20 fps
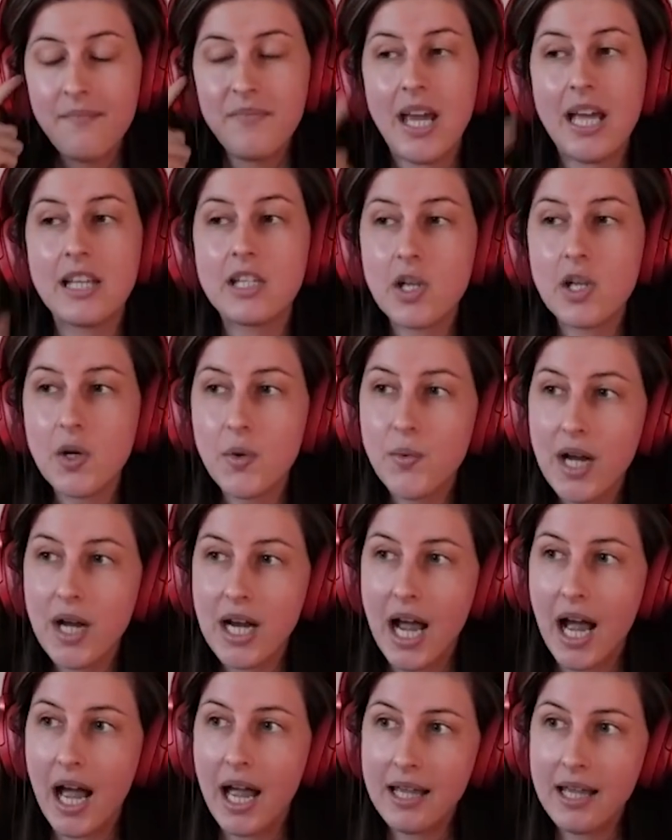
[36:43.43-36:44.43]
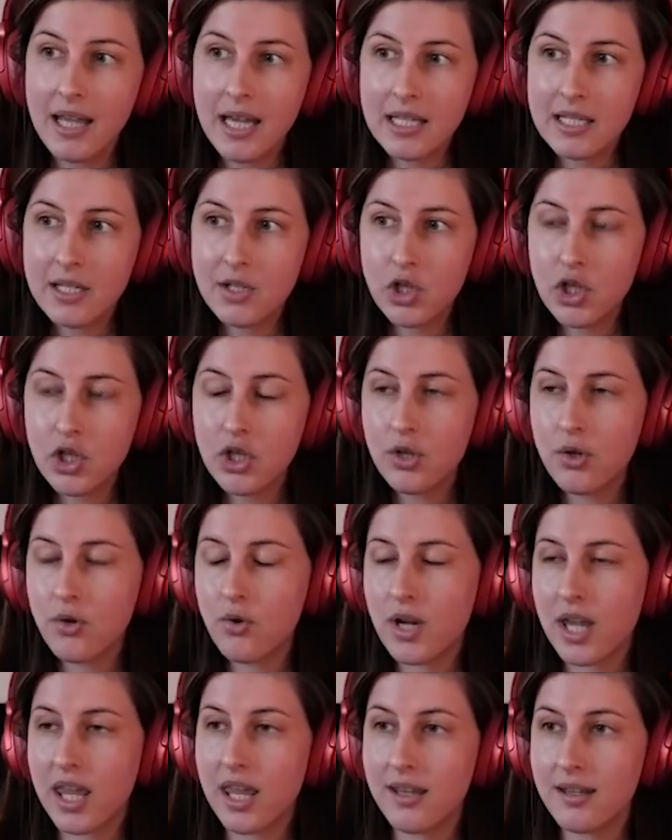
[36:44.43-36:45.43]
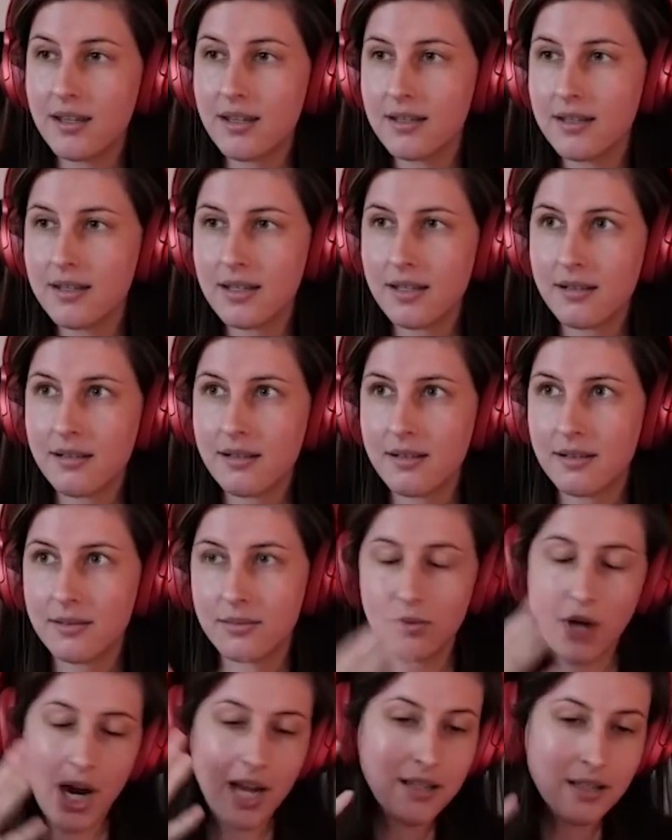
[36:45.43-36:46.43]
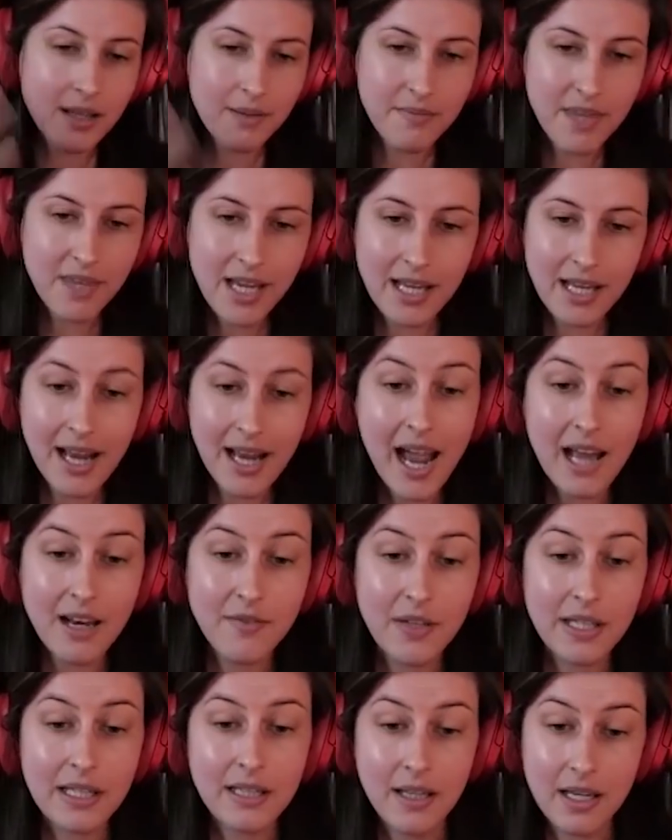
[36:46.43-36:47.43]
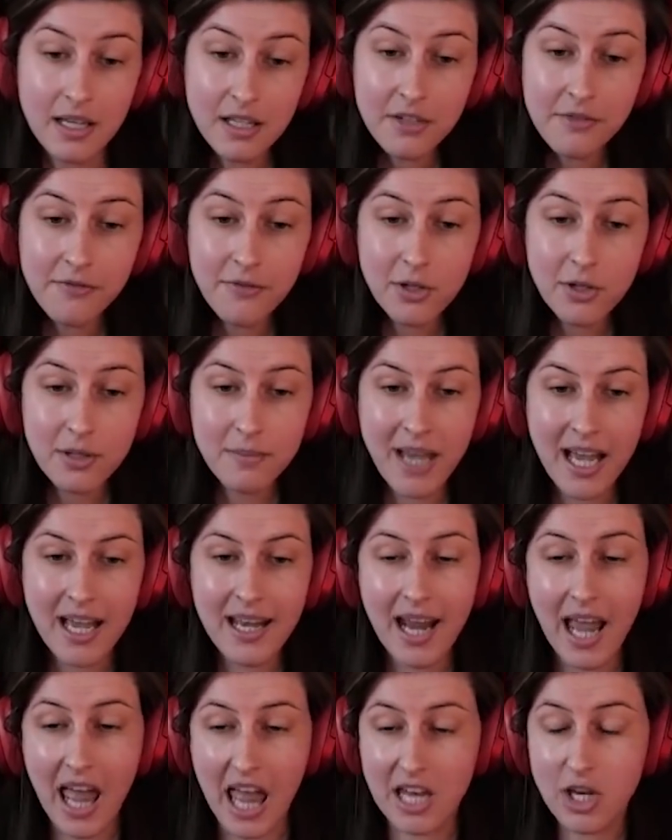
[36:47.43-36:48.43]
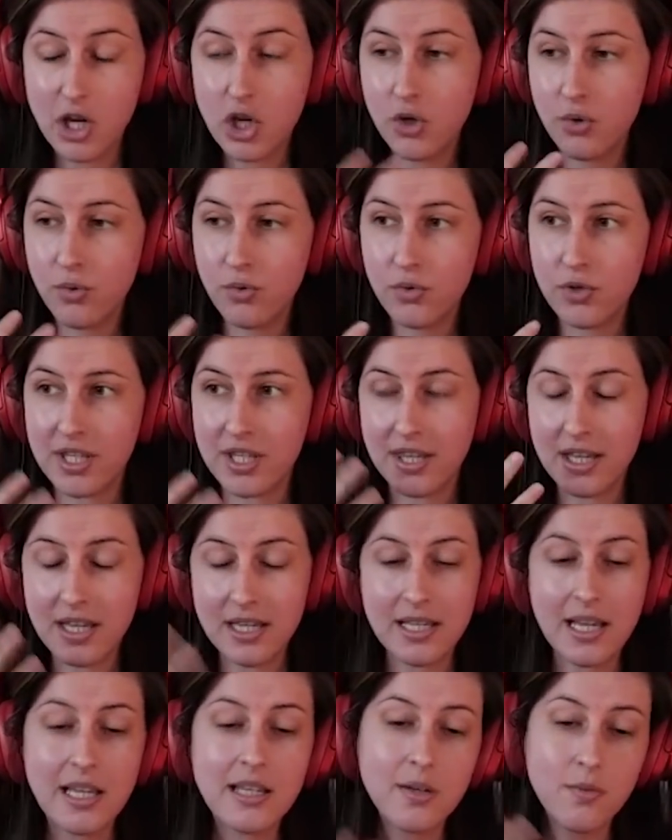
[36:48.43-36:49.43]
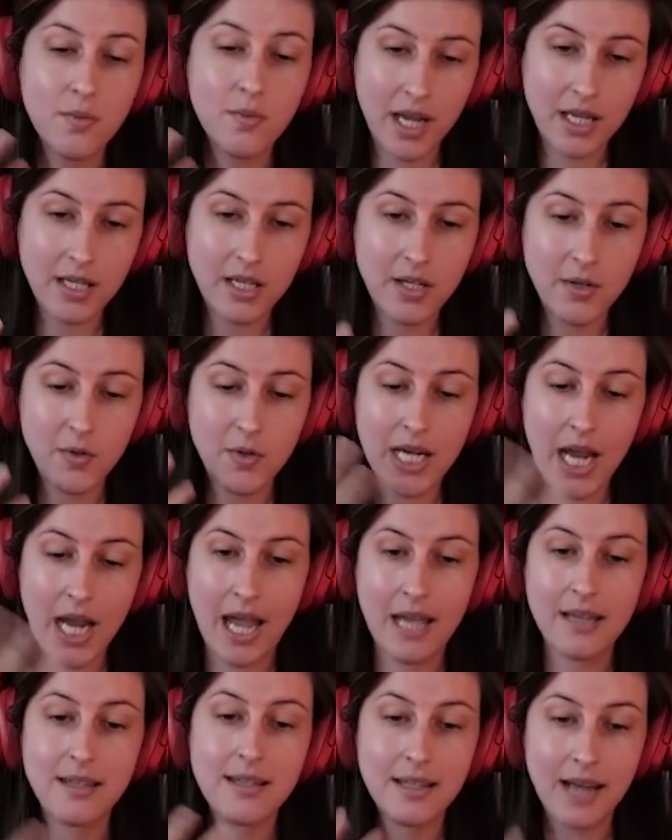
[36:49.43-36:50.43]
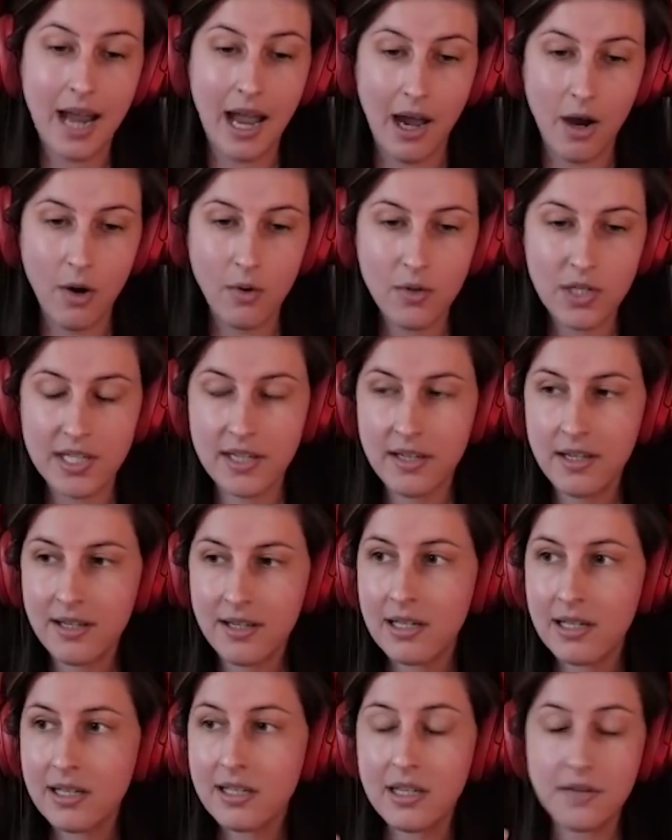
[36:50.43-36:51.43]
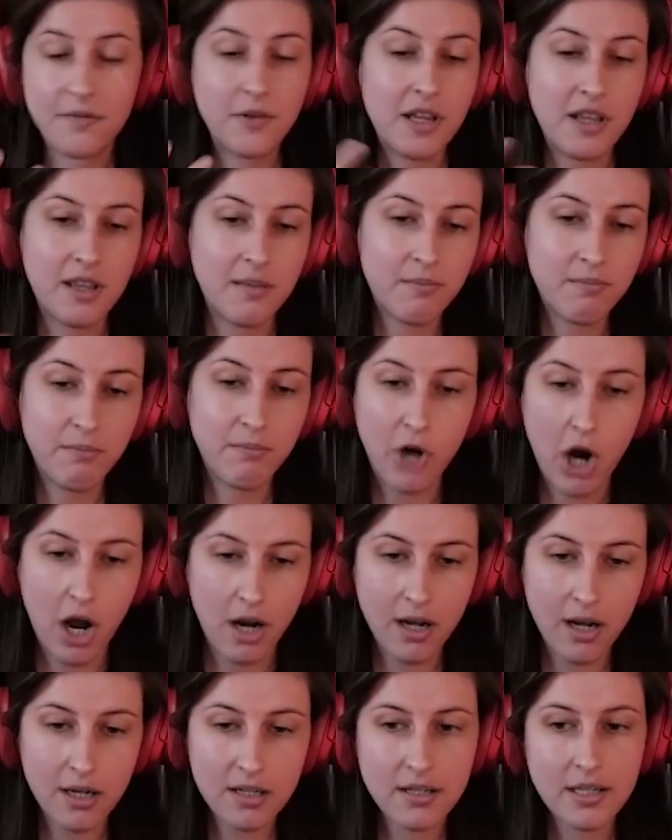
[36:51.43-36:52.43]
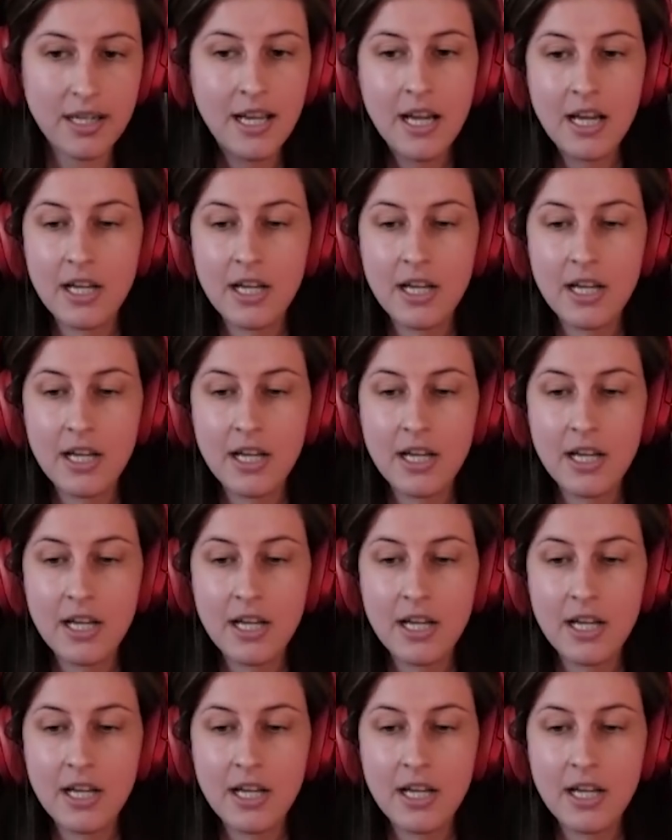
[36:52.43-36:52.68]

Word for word: And so, what I like to do is write something in kind of a list format and use this as a way to test out different products.